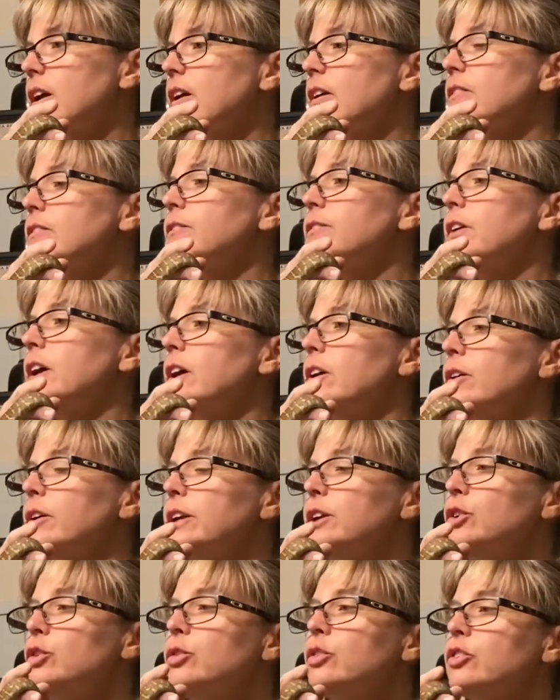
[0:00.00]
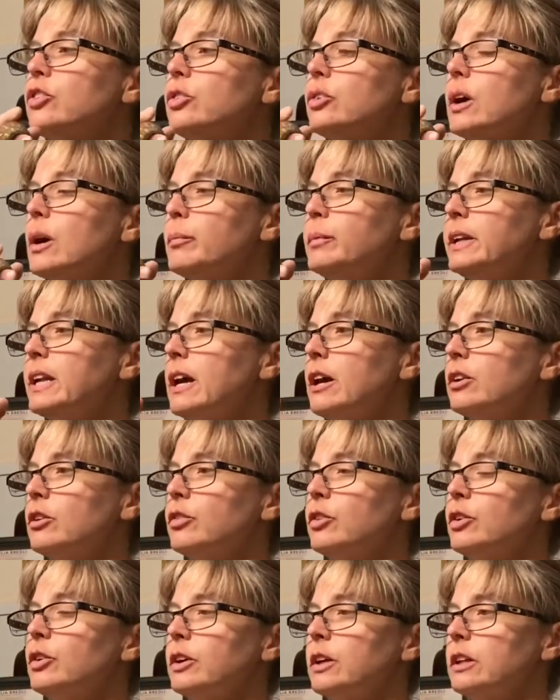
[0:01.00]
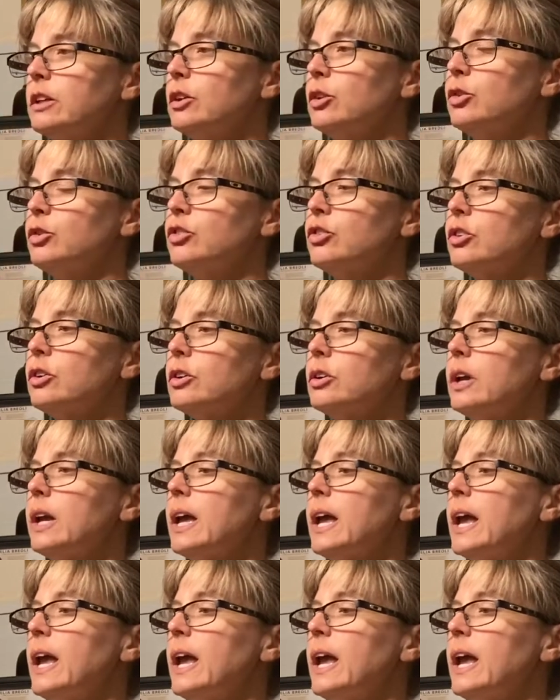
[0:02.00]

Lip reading: very used to coming out of her enclosure